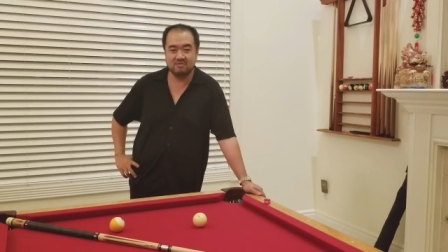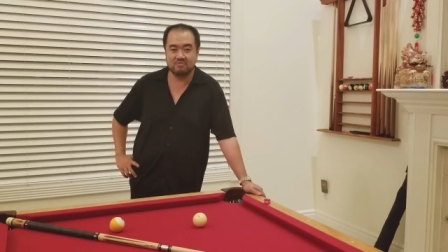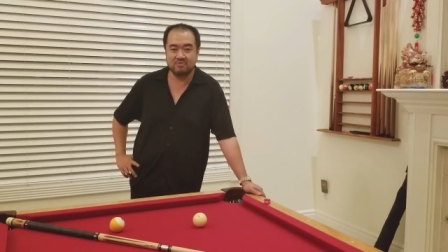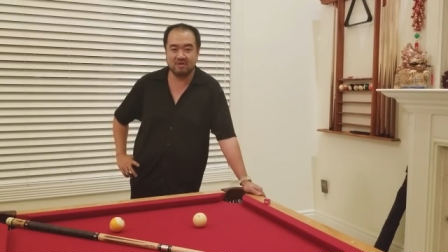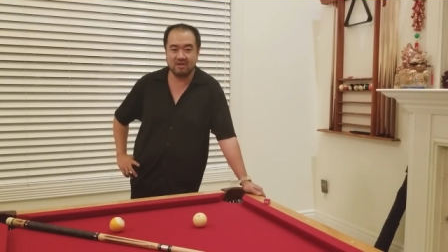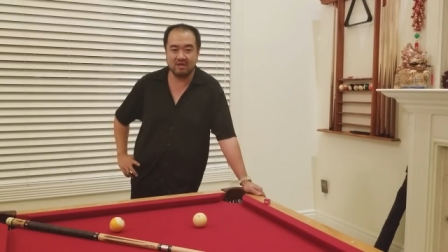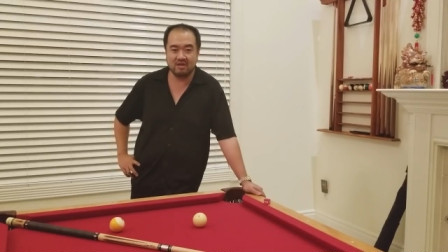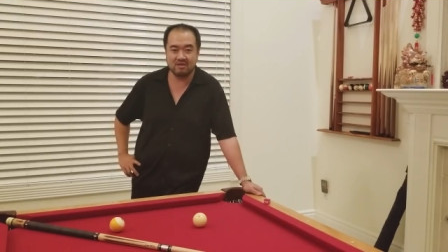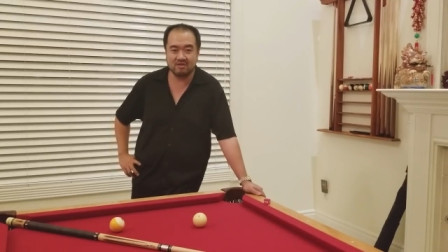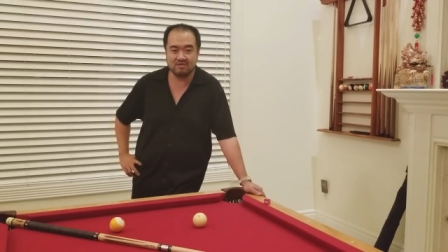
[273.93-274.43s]

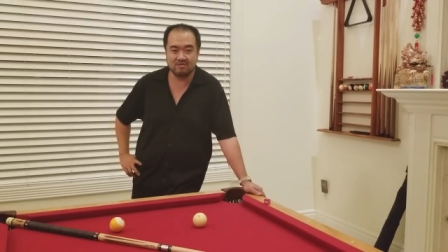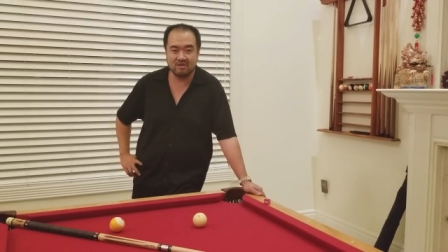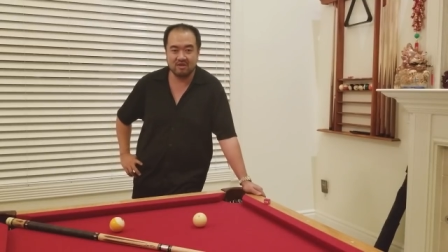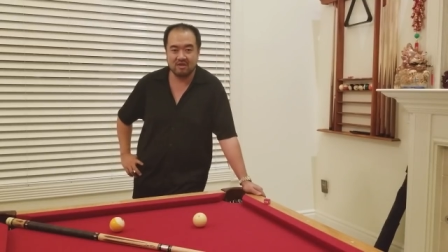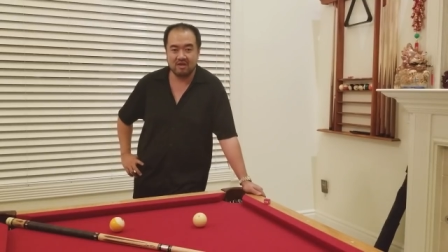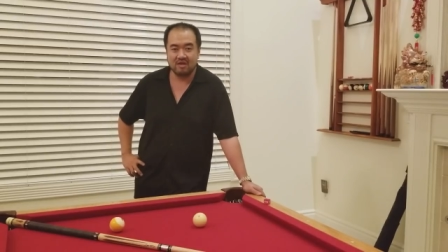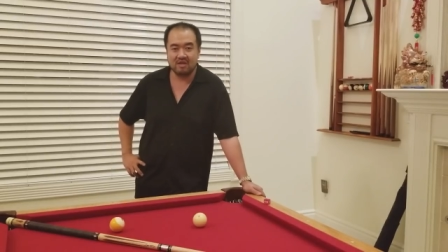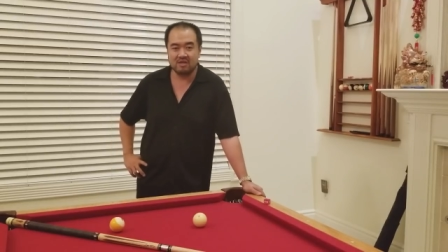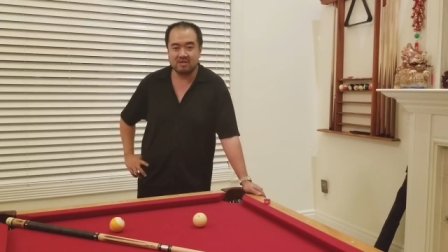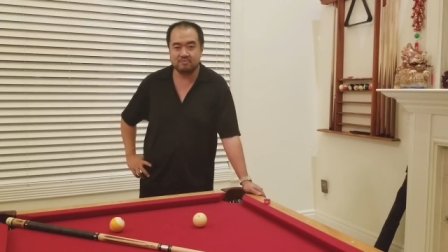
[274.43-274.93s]
pretty
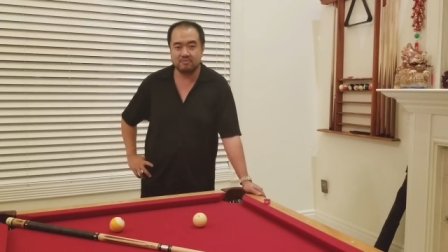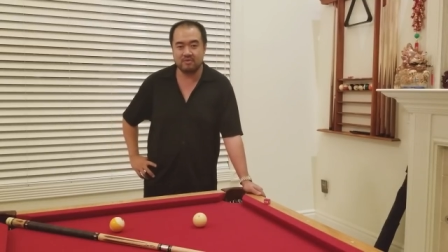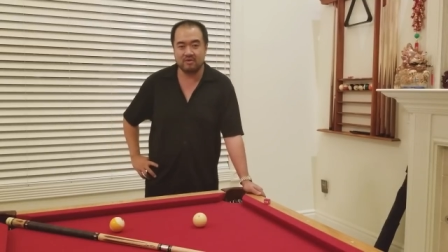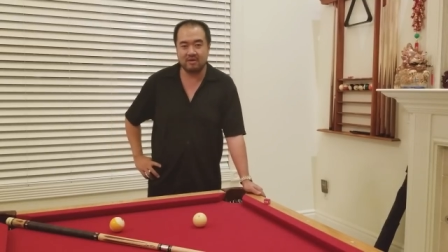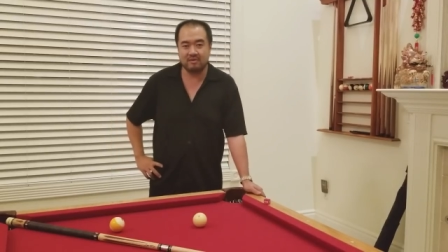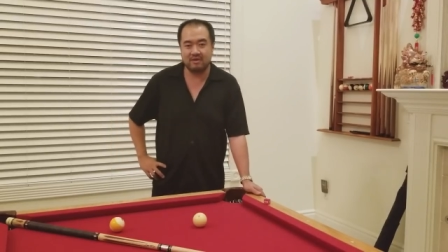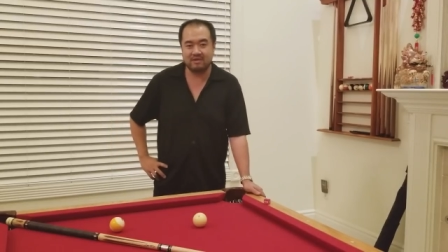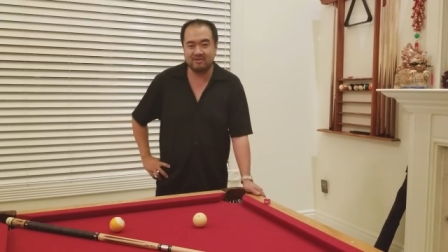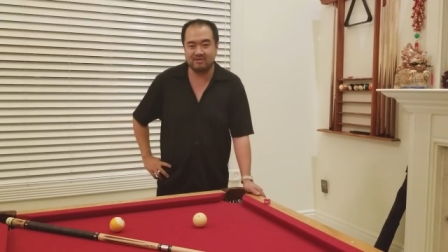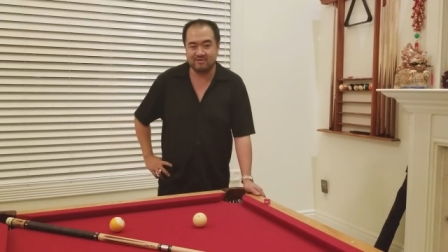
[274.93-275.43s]

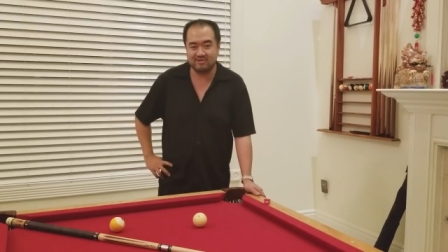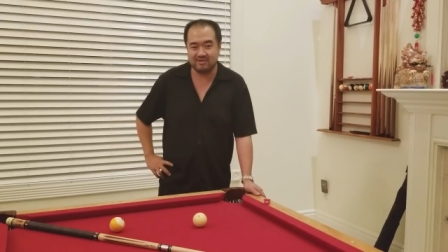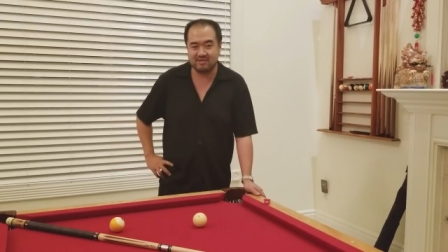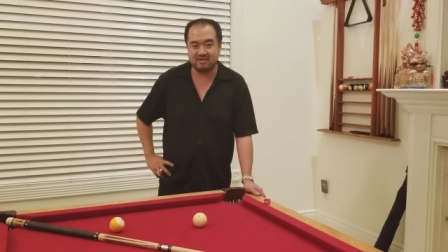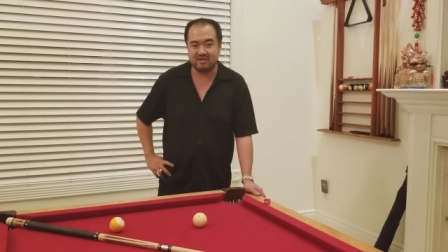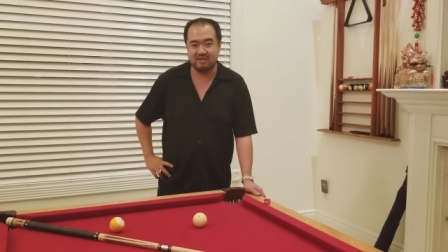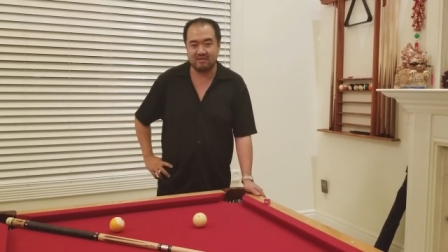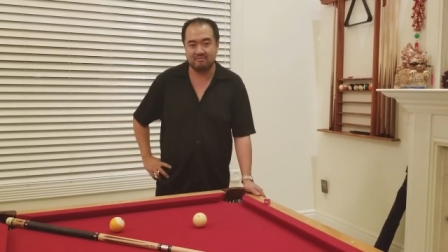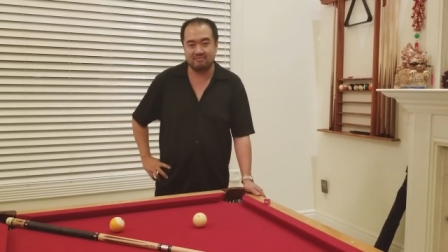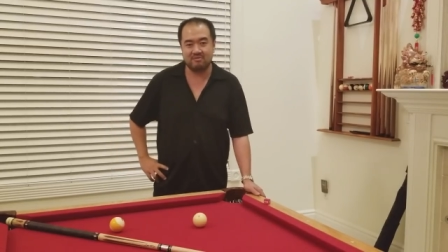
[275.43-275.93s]

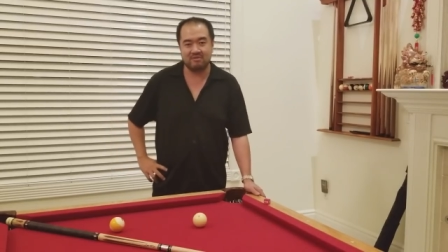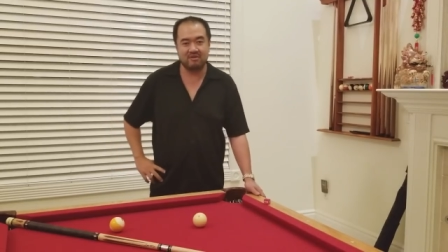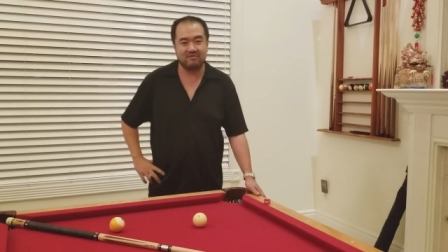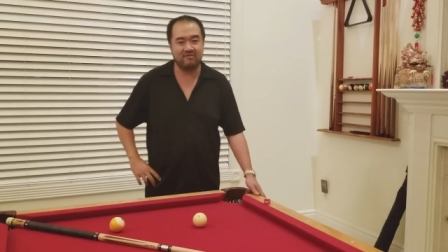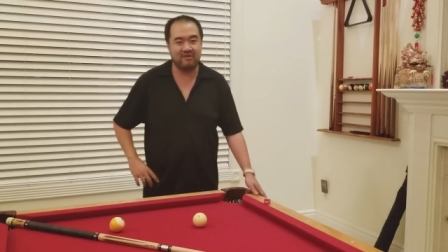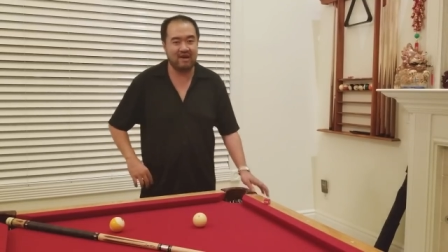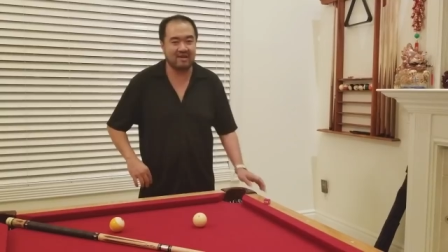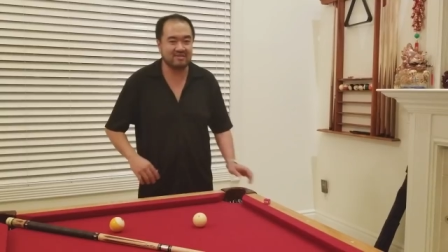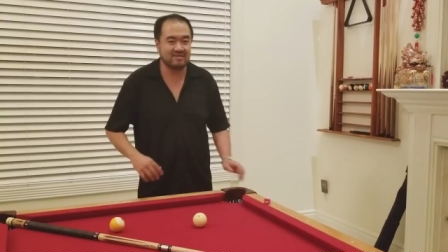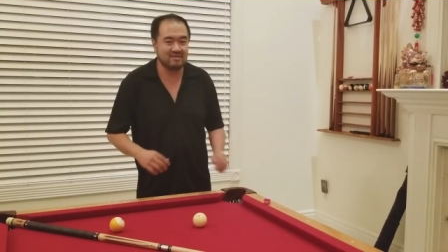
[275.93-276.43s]
interesting, pretty
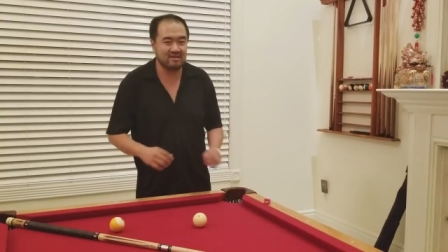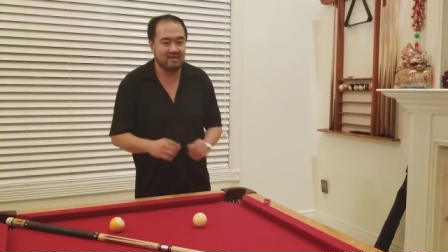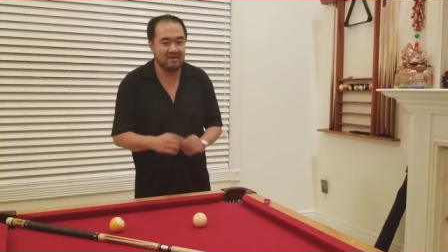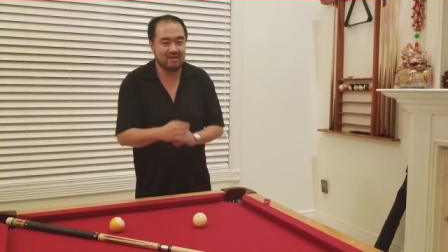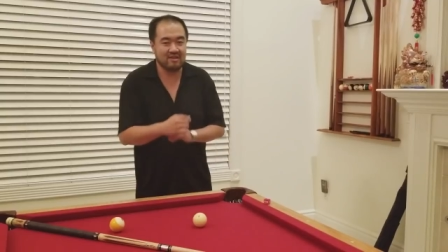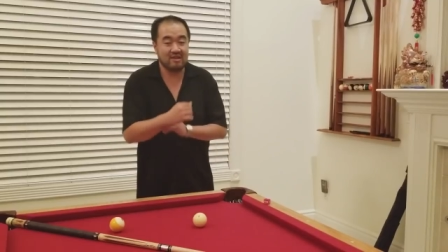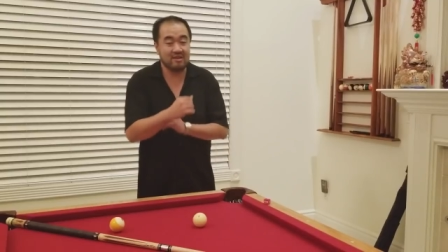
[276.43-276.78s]
fascinating.